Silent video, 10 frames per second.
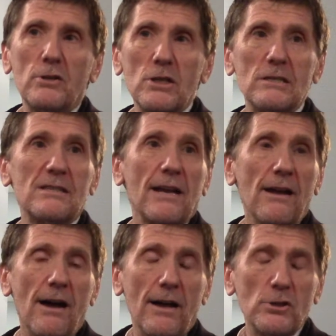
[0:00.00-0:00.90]
she's a
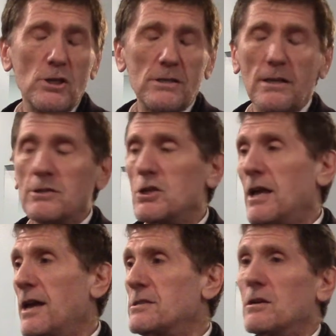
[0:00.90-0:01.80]
psychologist, and
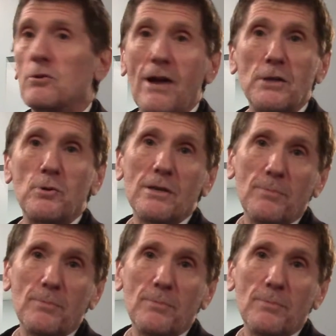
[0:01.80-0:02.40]
she has a graduate,